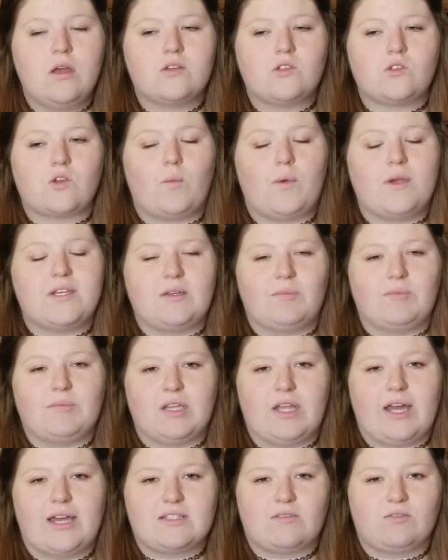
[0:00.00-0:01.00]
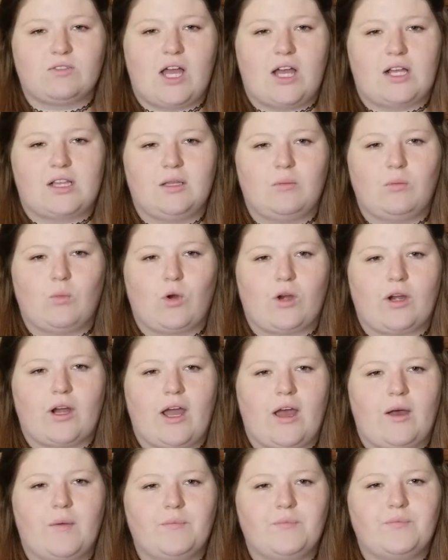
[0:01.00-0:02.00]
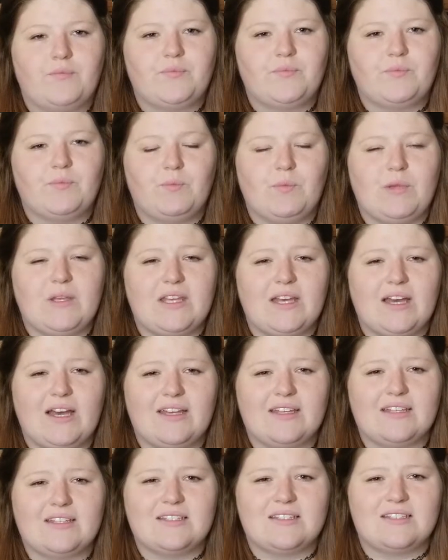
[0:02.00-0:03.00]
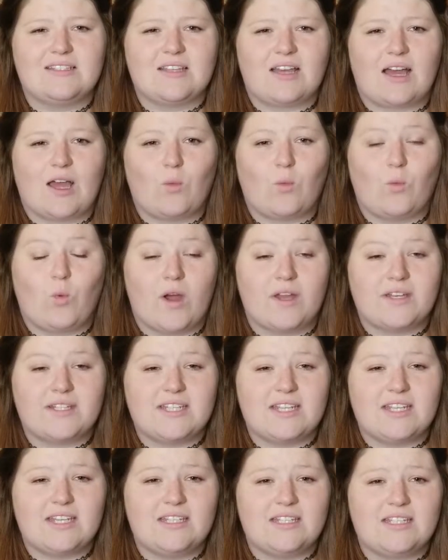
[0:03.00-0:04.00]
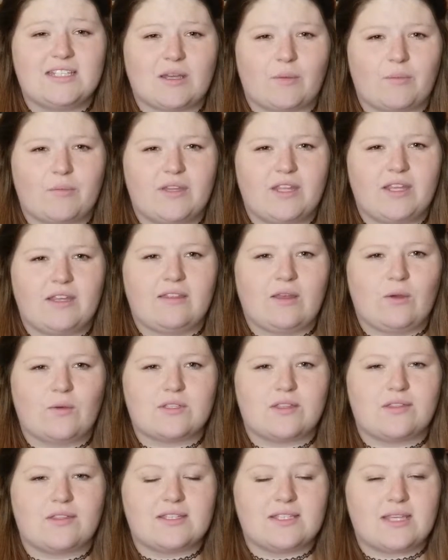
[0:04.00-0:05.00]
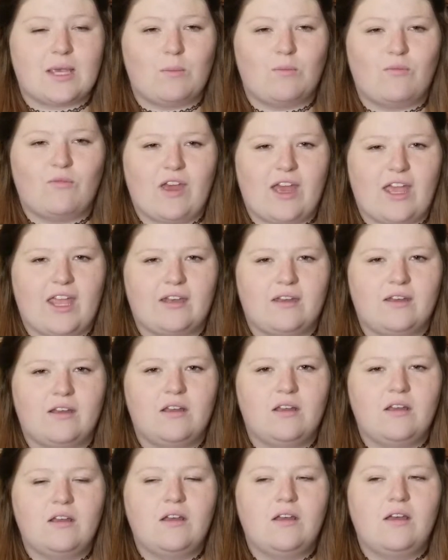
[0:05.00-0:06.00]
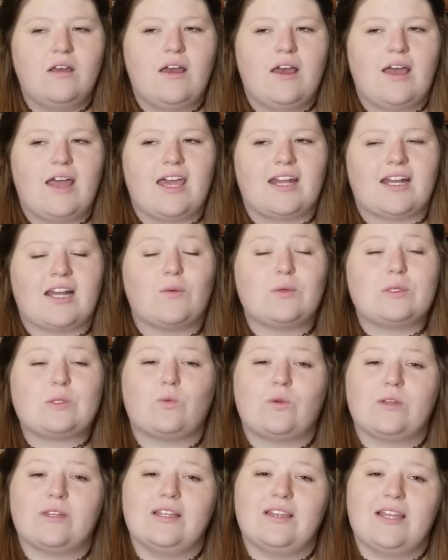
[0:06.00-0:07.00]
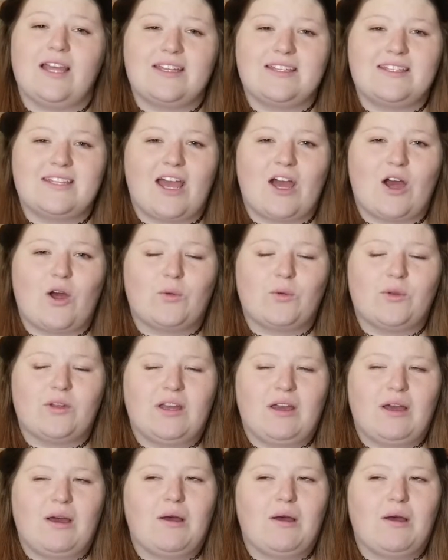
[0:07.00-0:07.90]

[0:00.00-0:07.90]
So I picked up The Lies of Locke Lamora because I wanted something that was in the same vein, and I was really let down.